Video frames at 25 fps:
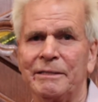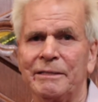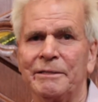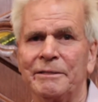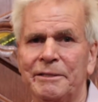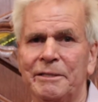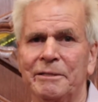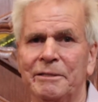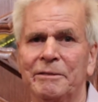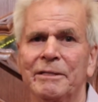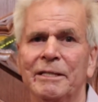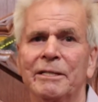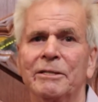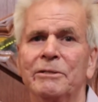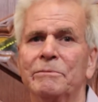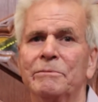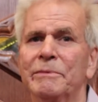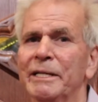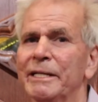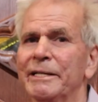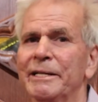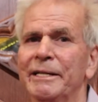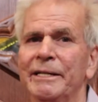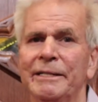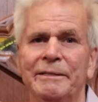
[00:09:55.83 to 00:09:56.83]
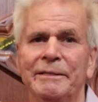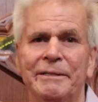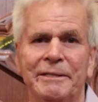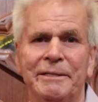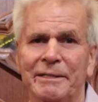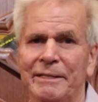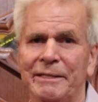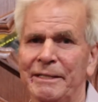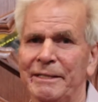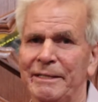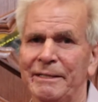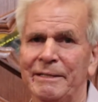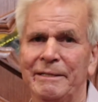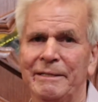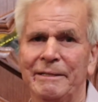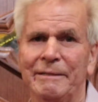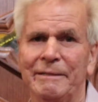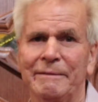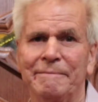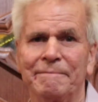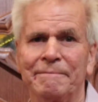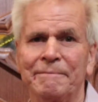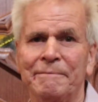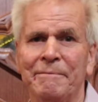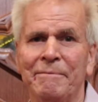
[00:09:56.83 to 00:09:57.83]
illuminate
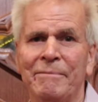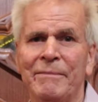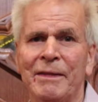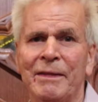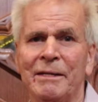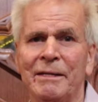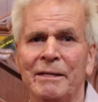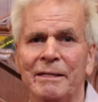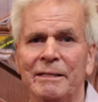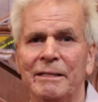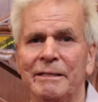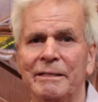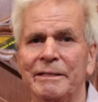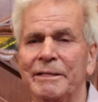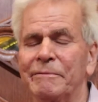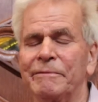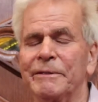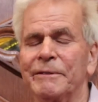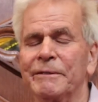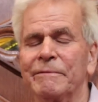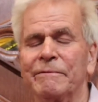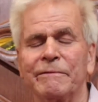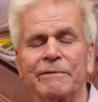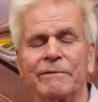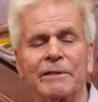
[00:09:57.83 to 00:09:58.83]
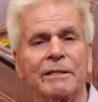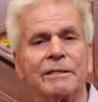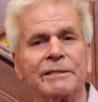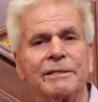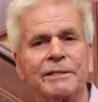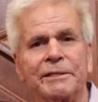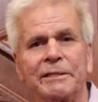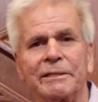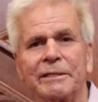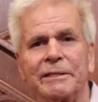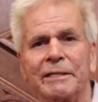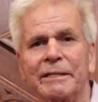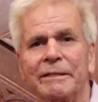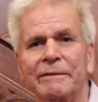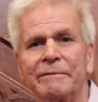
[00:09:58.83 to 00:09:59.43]
a different verse of